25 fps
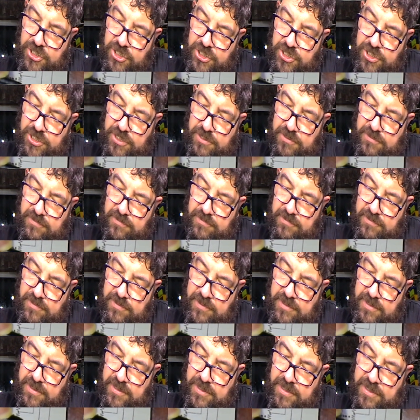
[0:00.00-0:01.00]
just
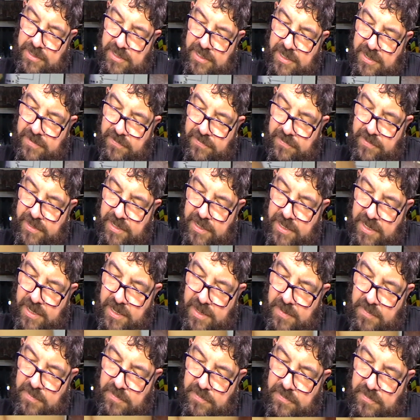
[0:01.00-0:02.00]
lift it up.